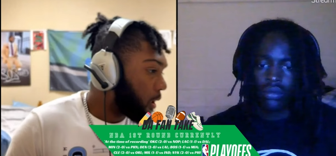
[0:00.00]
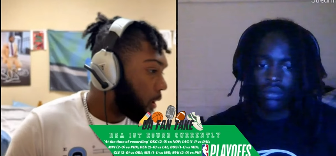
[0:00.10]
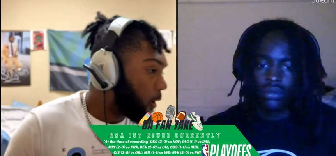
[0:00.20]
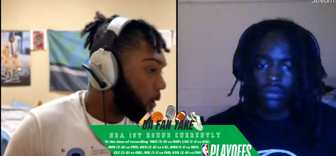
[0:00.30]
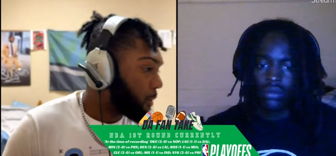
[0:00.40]

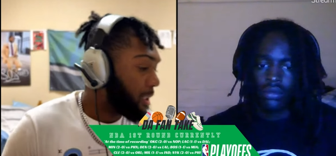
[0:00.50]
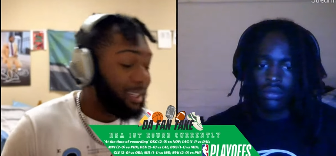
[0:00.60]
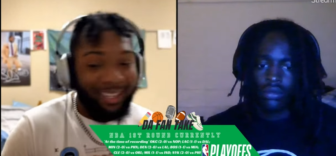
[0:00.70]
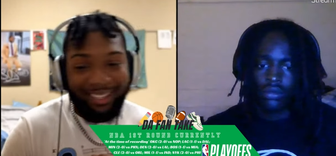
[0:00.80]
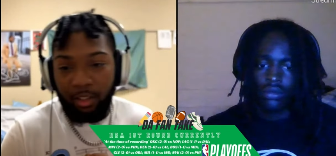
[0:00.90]
Speaker 1: Um, the
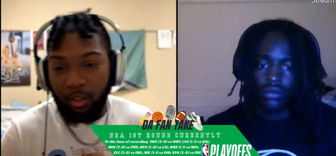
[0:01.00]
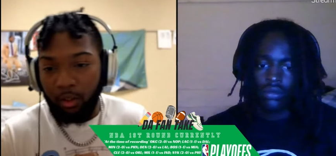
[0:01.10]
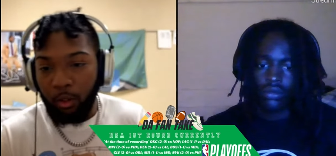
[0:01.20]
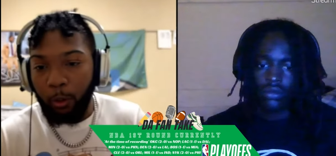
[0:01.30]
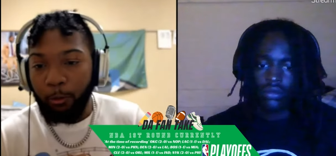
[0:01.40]
Knicks
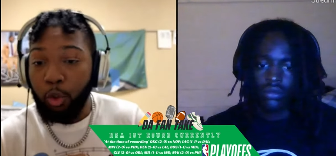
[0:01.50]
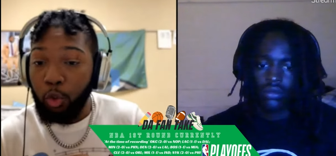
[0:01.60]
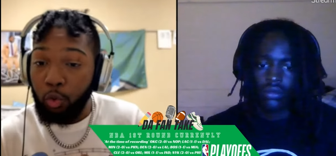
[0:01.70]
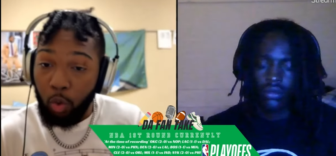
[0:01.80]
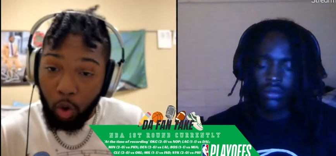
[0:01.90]
are
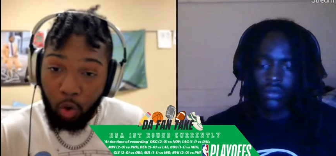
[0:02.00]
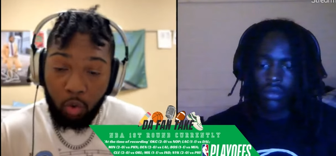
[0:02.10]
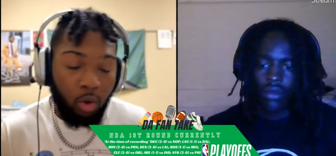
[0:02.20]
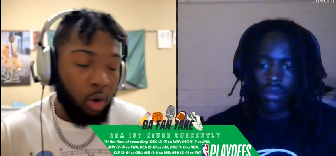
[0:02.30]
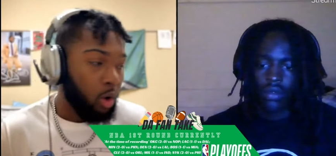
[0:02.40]
2
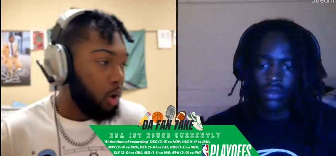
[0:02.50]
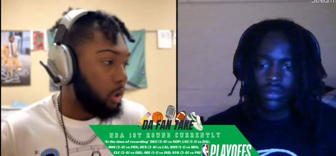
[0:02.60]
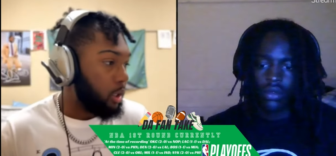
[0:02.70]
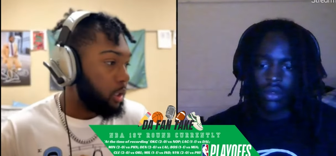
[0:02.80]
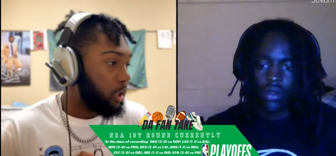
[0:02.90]
0
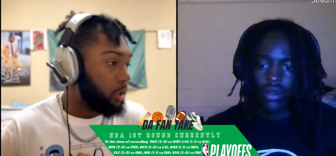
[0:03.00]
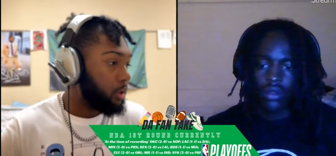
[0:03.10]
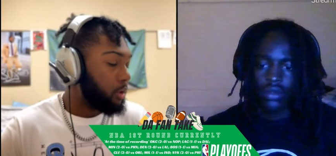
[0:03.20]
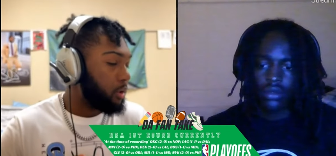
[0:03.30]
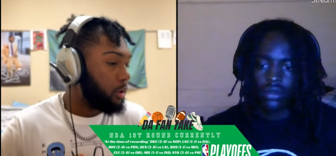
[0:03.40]
on
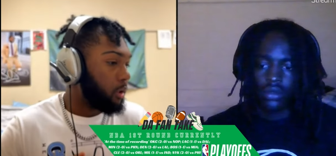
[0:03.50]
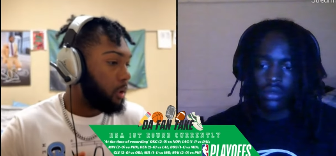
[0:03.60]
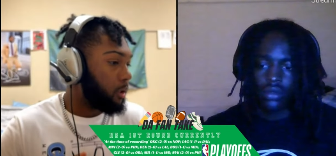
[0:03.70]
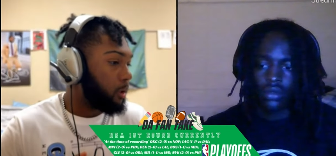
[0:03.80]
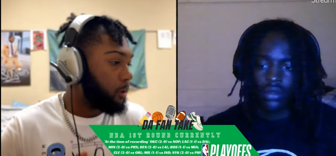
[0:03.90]
Sixers,
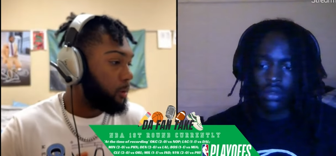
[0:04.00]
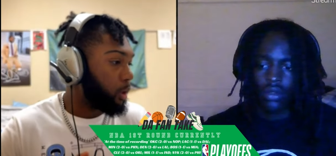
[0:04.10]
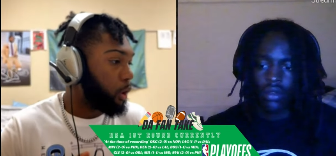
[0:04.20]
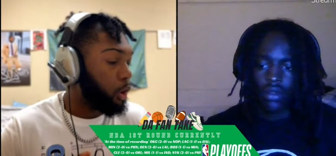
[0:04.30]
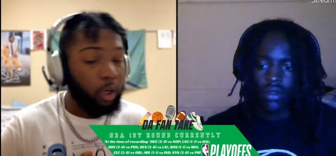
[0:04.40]
um,
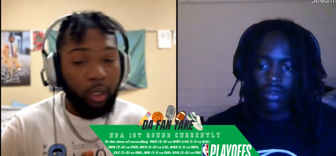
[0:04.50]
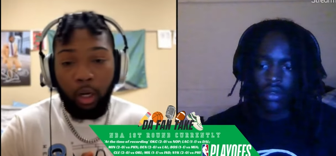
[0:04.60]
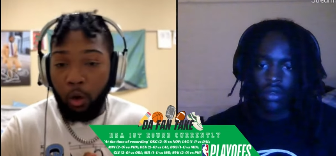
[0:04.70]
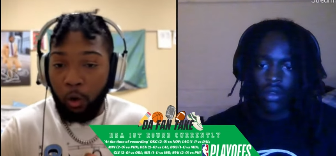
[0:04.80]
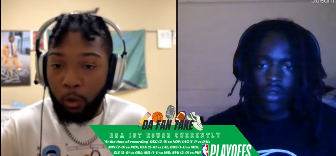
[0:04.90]
securing
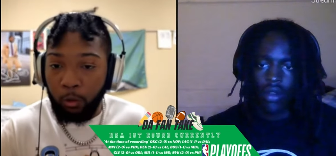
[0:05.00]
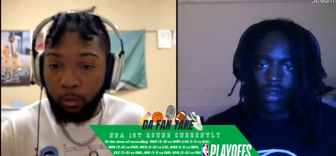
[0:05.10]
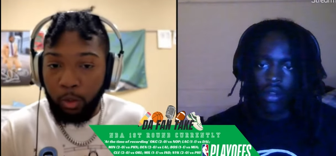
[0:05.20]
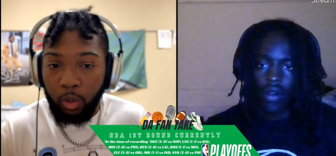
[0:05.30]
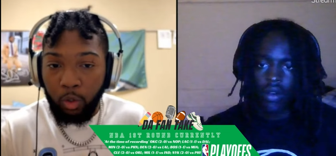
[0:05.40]
their home
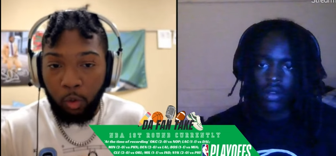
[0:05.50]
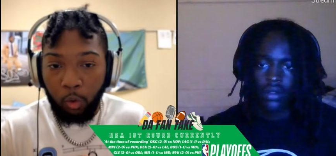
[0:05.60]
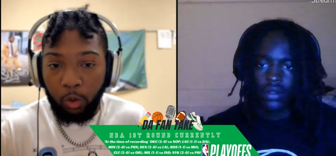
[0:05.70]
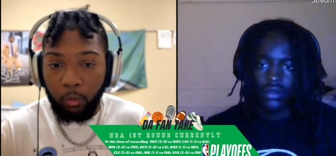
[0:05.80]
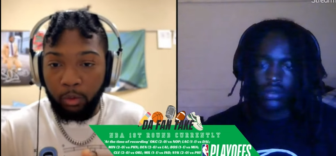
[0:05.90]

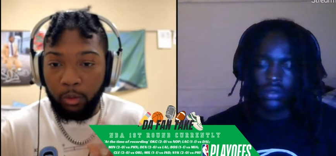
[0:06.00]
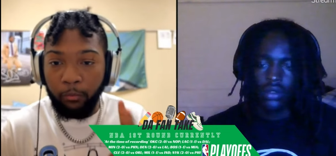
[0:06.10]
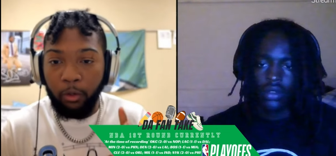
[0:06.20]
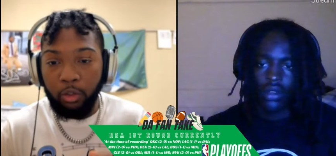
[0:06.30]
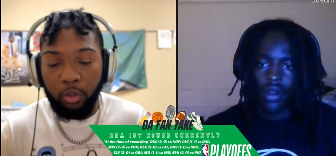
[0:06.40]
court with the
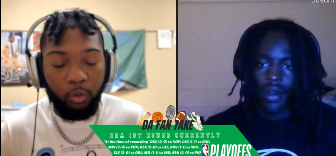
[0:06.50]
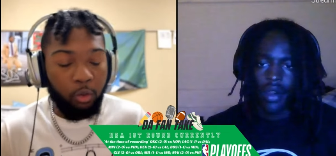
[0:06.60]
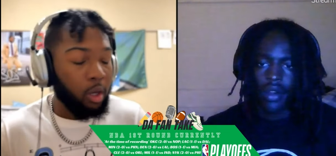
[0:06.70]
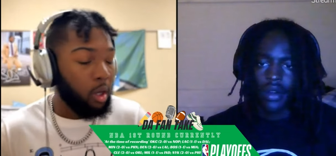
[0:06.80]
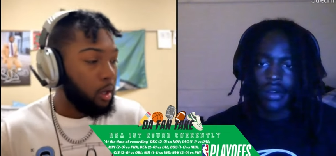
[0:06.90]
first
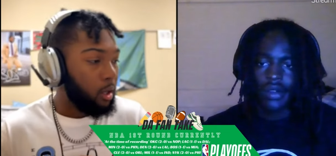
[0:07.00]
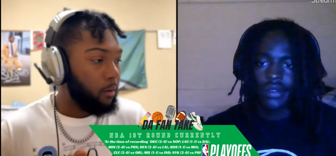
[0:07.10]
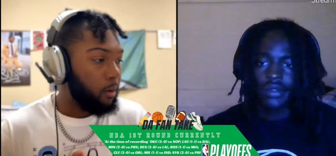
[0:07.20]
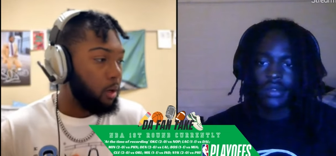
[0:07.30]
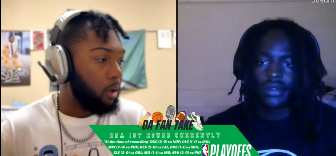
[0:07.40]
two
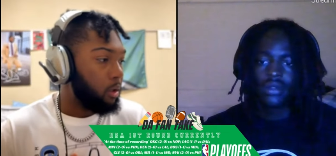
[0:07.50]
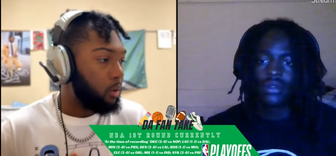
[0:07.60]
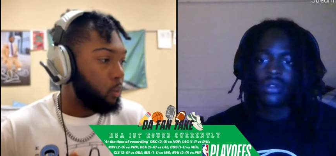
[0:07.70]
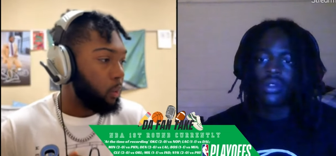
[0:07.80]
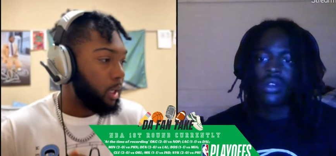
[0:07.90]
uh,
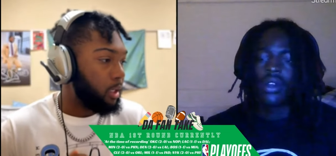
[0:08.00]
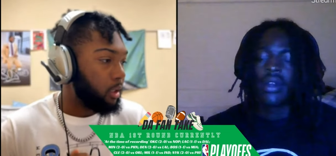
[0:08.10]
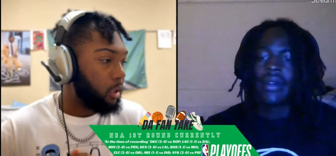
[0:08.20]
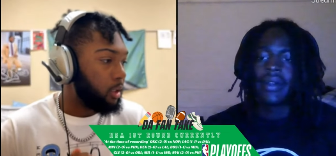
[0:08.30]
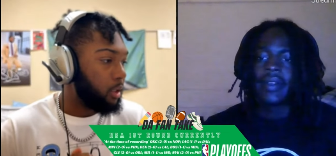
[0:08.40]
wins
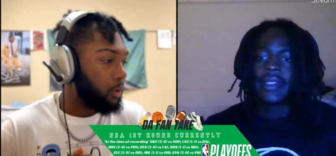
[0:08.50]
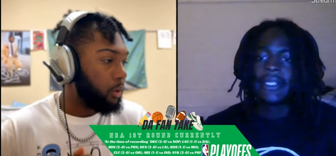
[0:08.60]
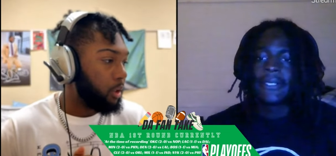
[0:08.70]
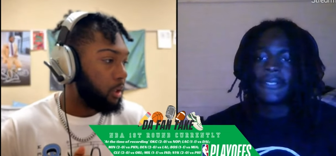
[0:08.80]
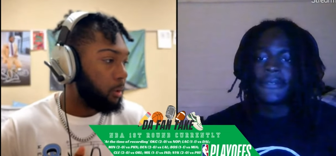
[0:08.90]
of this
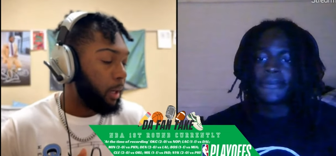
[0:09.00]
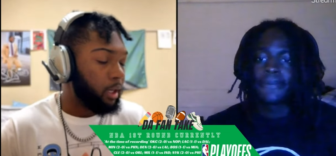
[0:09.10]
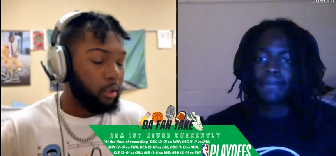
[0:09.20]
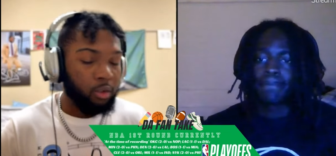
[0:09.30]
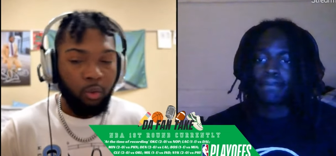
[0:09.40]
series in
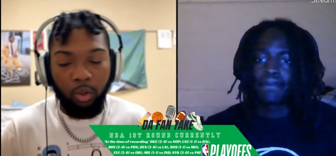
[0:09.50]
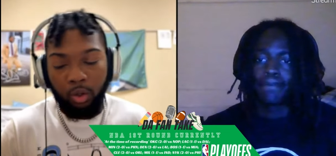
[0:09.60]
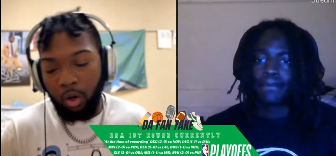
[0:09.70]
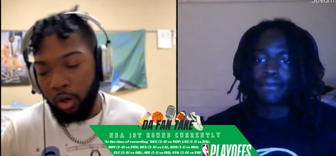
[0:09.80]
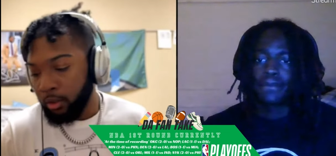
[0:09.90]
Madison Square
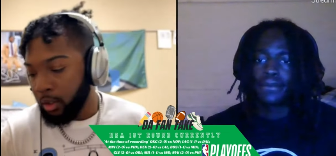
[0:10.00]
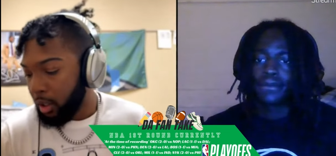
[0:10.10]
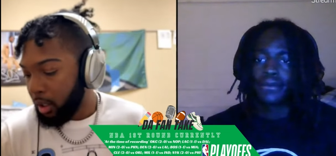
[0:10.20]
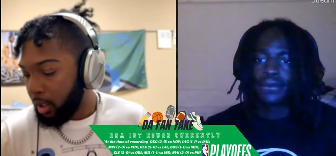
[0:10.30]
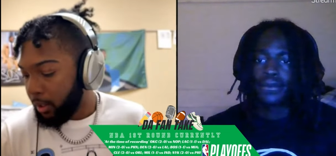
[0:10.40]
Garden.
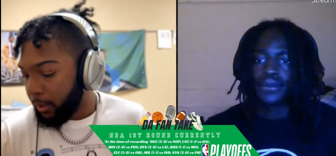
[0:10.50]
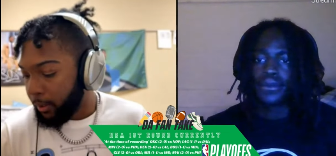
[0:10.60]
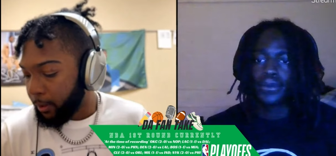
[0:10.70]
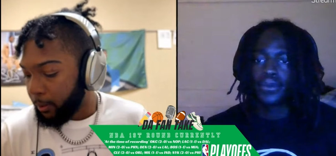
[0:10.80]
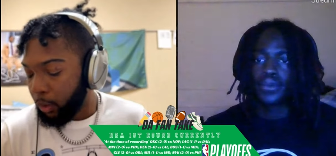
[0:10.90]

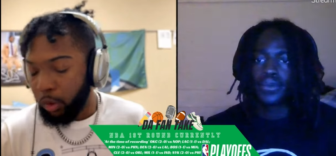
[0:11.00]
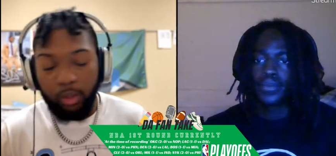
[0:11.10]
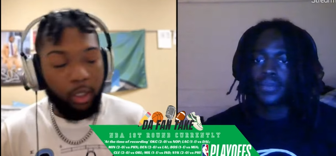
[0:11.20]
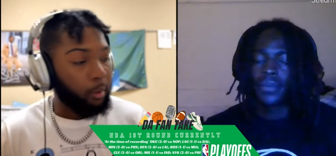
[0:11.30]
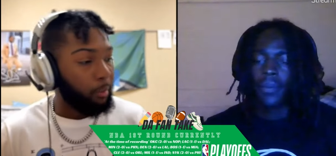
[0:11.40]
Um, what do you
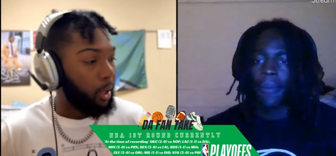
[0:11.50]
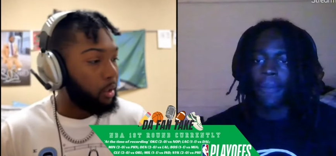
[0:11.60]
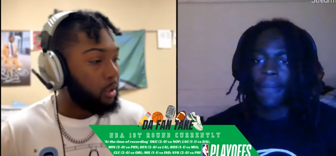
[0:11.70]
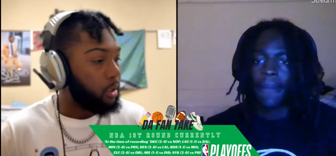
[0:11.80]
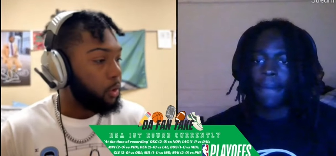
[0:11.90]
think about
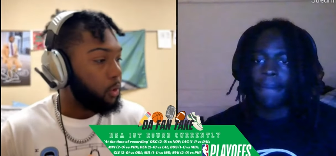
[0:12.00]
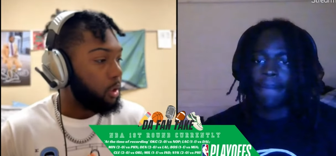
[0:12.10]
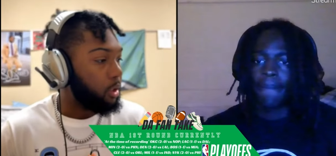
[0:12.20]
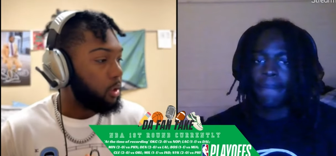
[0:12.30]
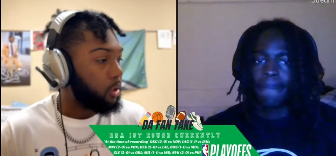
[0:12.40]
the
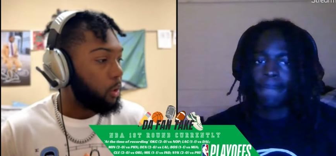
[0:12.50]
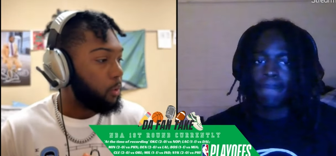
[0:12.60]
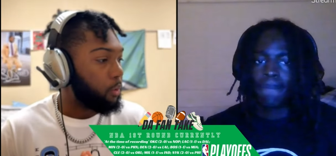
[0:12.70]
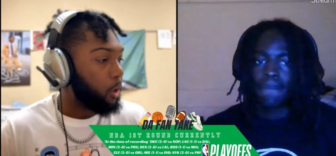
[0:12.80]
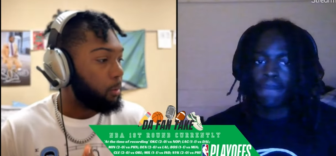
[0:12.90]
series so
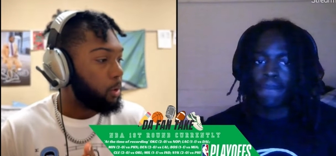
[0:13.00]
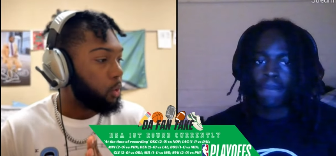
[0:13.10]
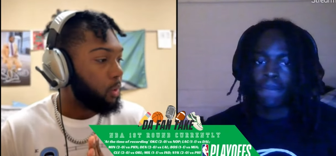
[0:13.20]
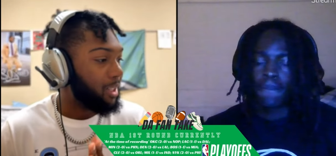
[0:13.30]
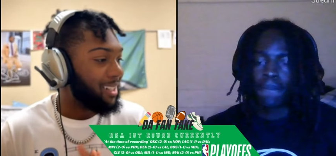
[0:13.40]
far
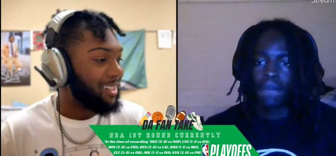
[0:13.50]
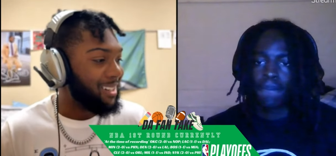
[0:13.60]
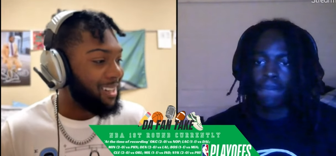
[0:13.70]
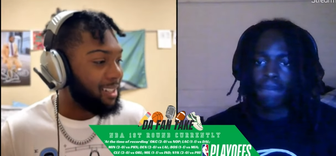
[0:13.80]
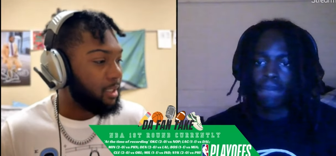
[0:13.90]
between the
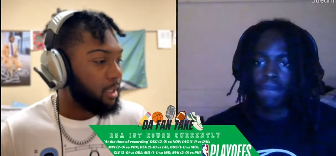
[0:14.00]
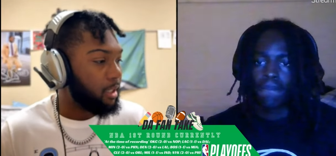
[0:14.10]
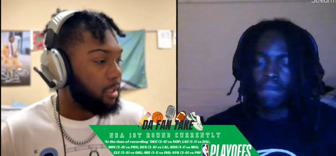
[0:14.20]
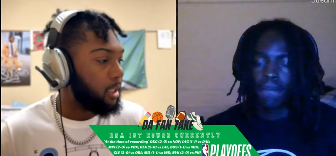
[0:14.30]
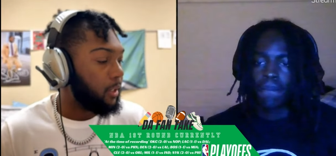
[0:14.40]
Knicks and
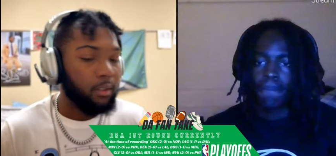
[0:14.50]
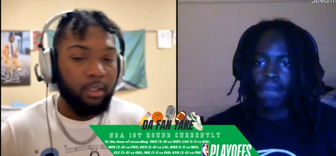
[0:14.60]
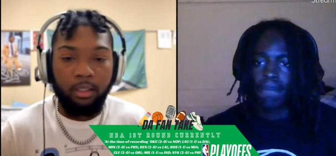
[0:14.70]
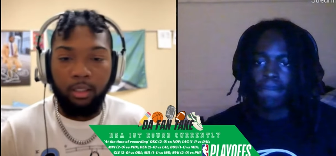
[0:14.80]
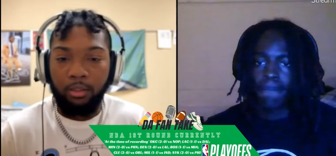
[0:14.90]
the
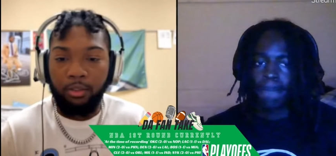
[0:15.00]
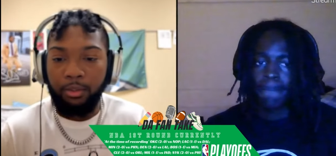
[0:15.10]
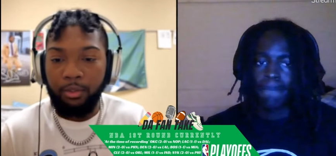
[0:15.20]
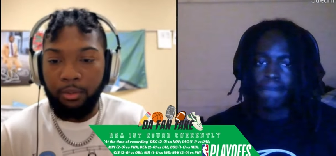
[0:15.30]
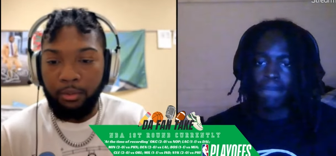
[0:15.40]

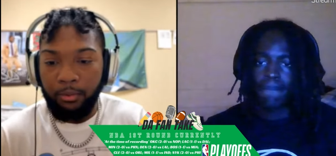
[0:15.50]
76ers?